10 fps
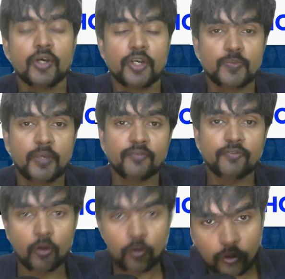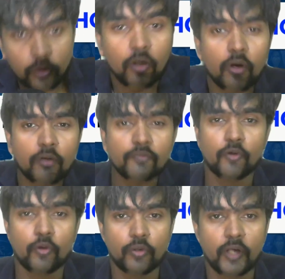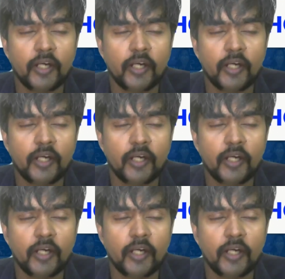is being followed or not followed.